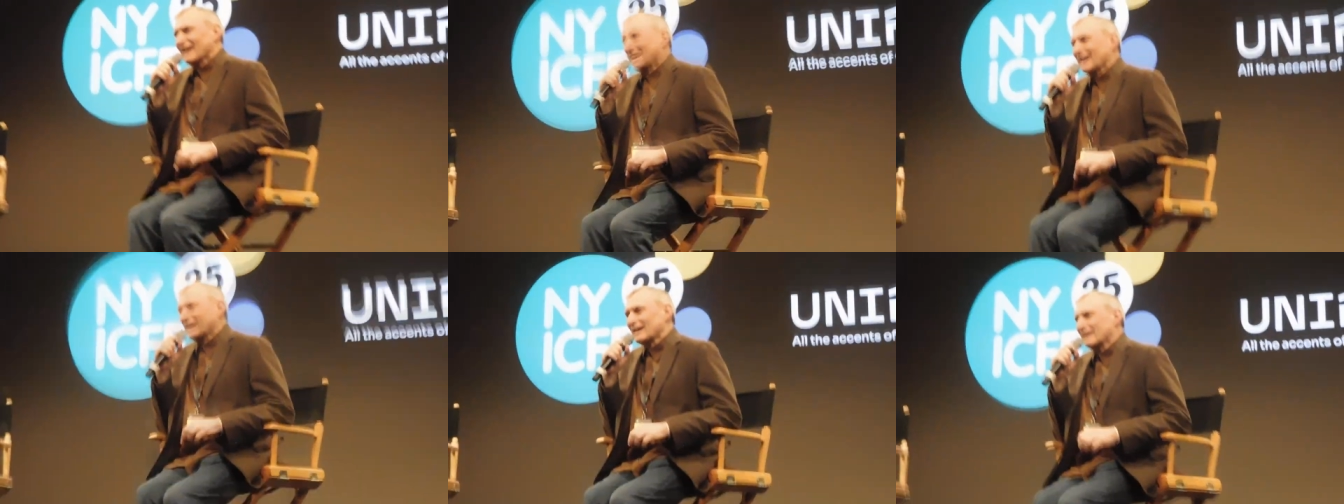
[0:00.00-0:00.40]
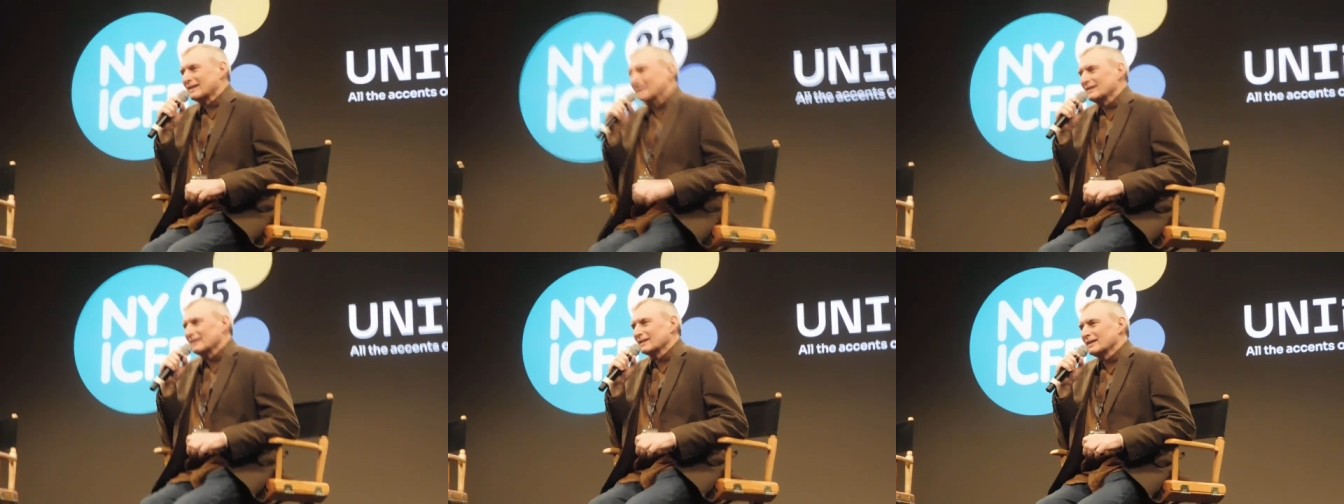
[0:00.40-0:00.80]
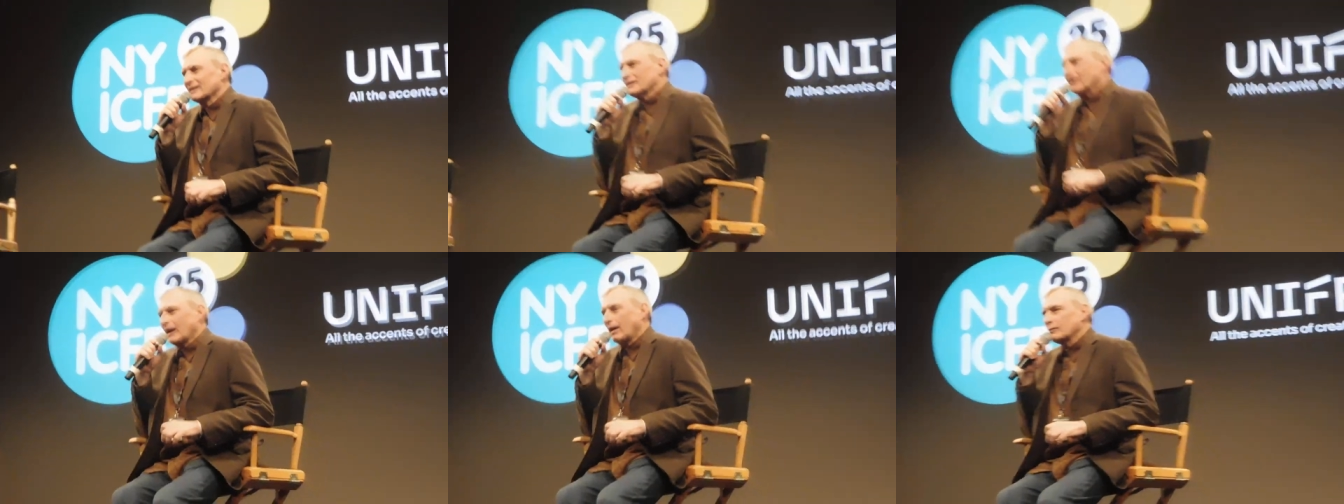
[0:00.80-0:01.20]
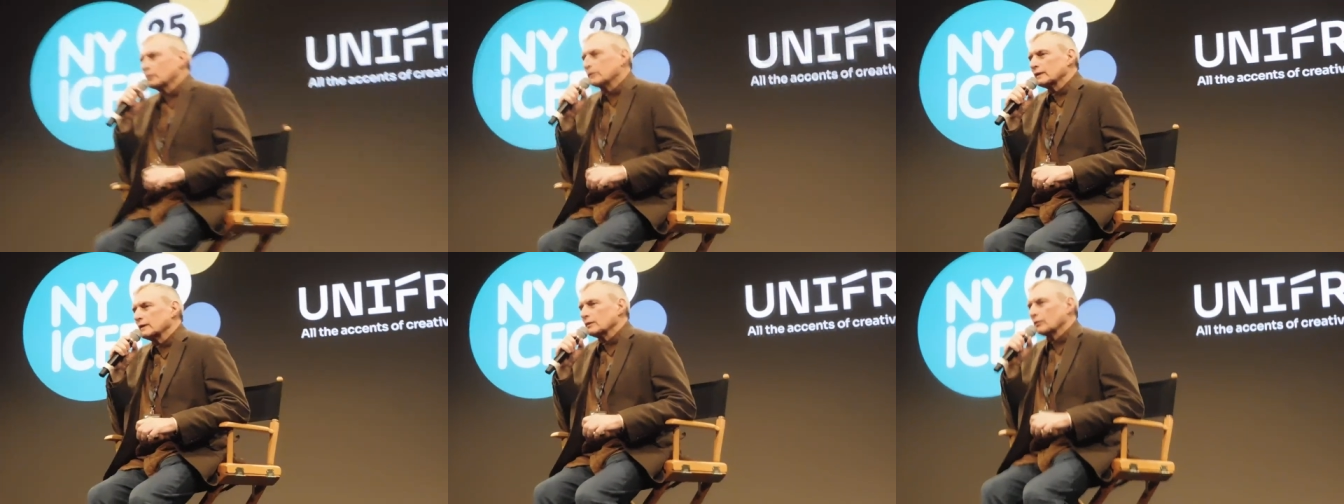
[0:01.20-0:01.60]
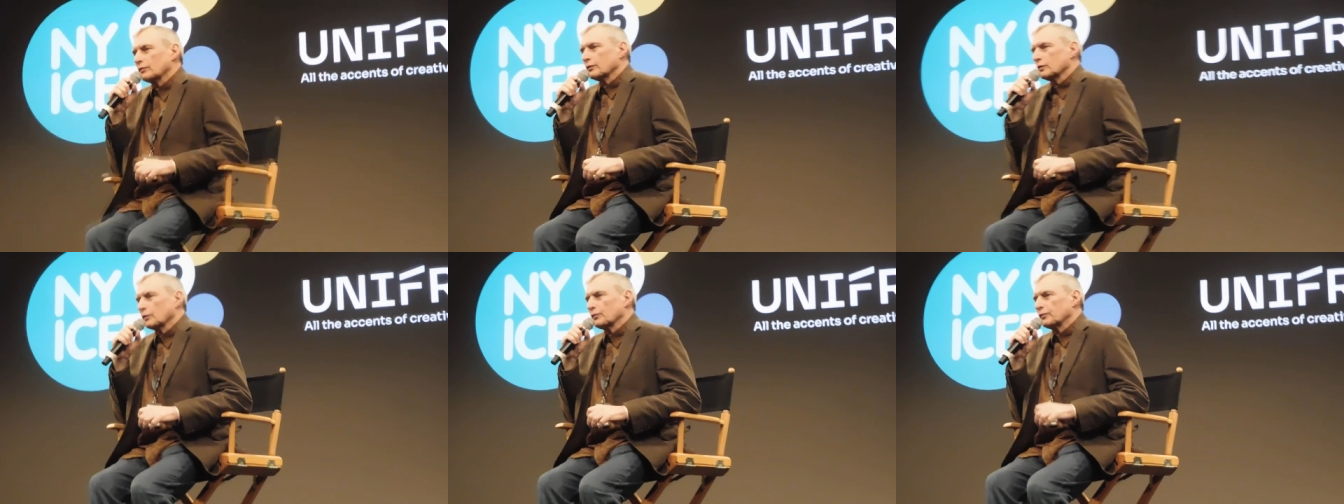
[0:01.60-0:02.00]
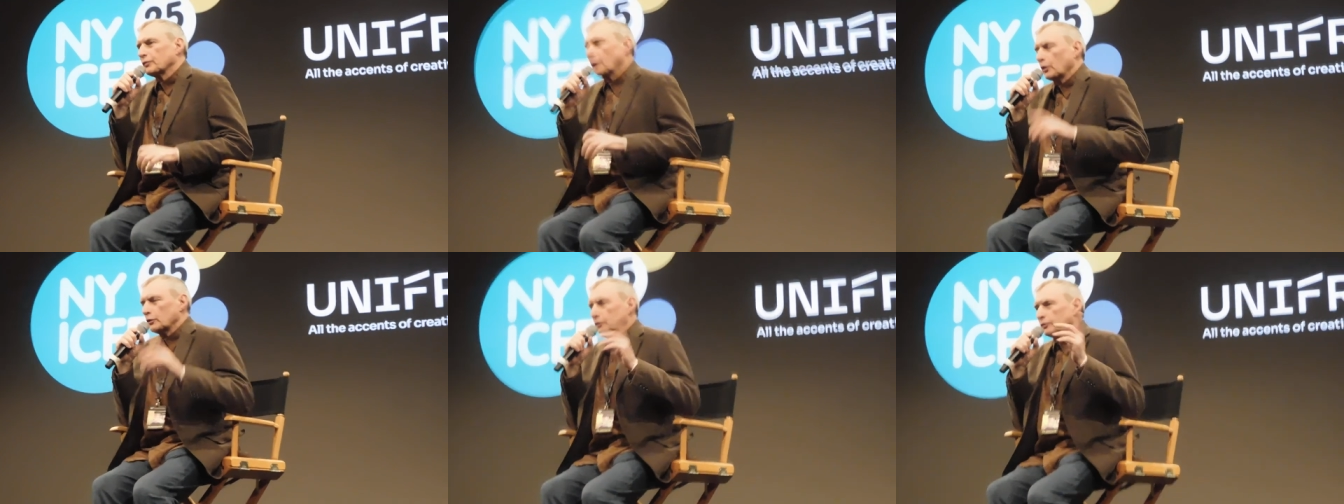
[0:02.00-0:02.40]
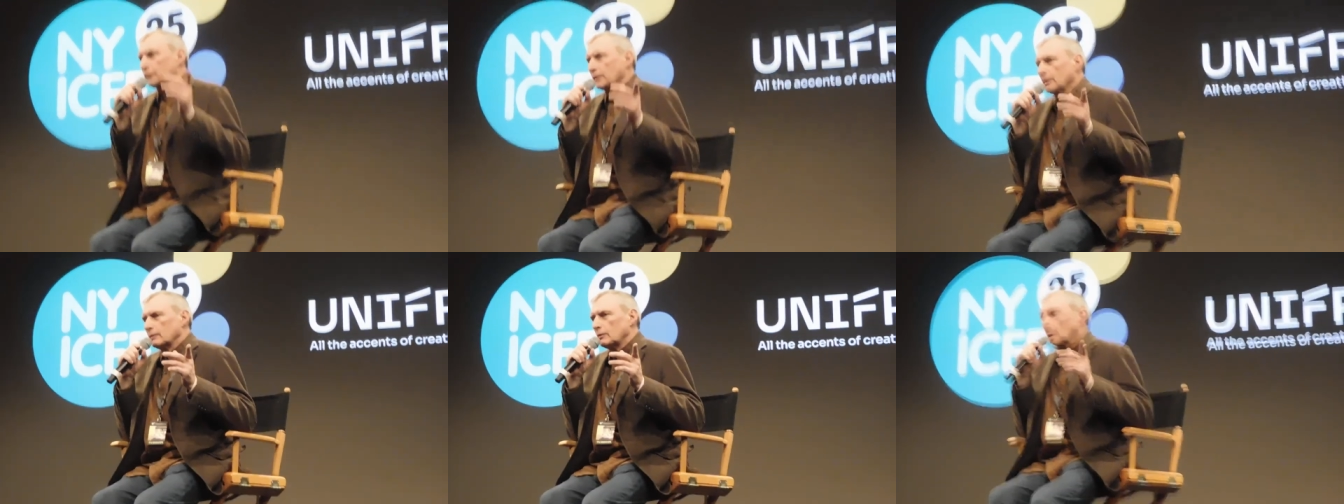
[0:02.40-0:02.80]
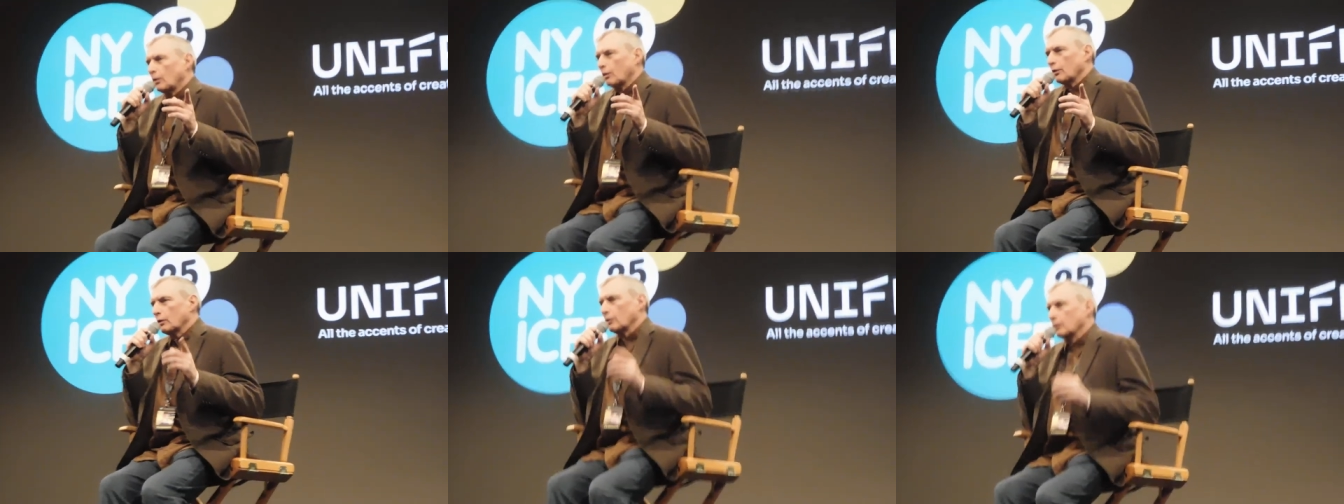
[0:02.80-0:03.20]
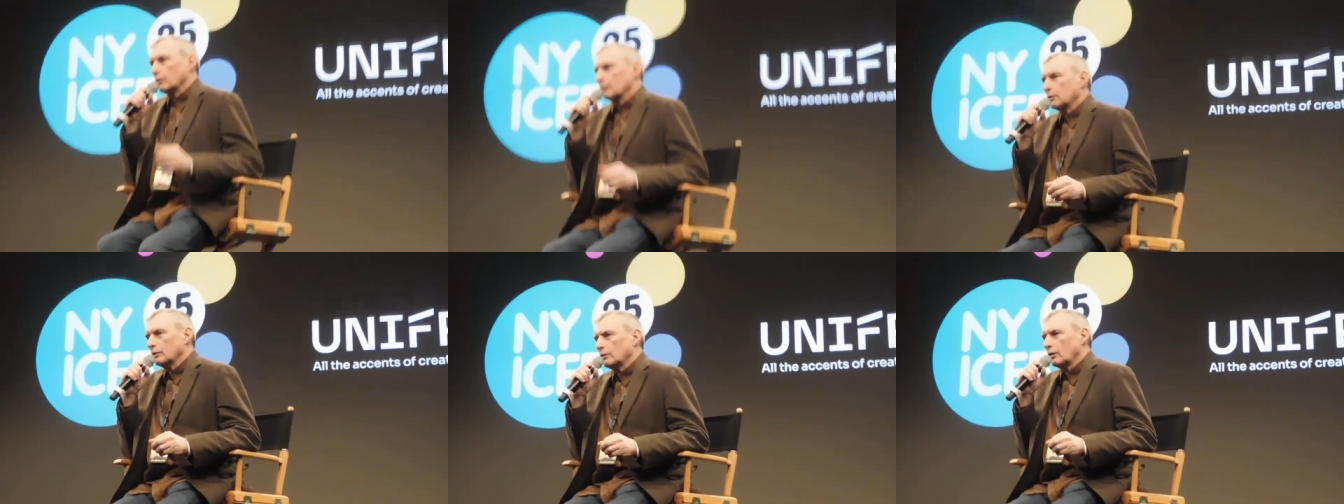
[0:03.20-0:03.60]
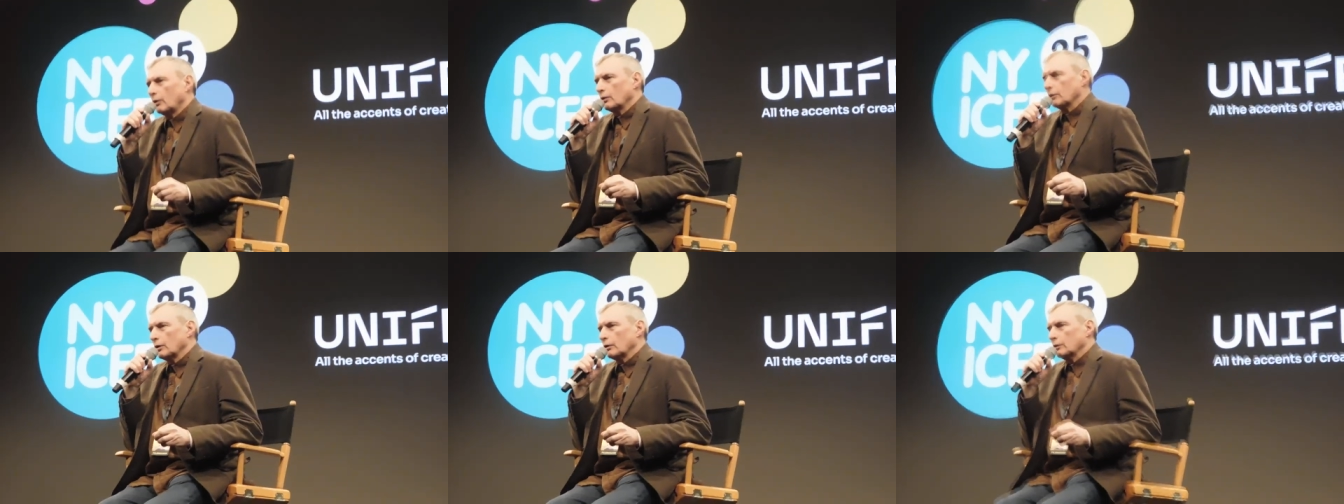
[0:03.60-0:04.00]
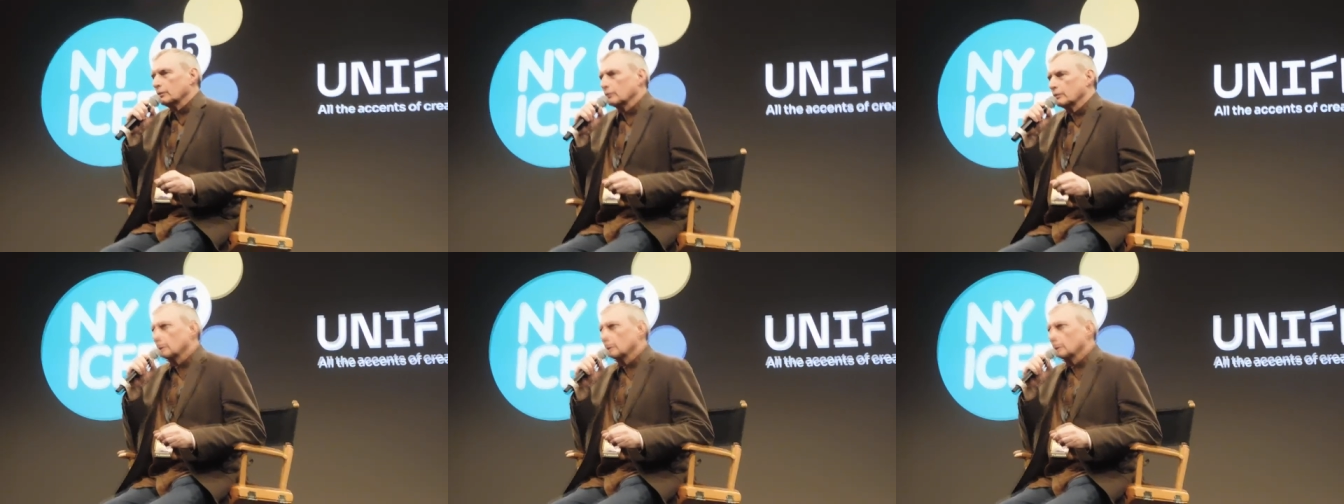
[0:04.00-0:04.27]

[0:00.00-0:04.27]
uh, have you seen the, the first film or, or no?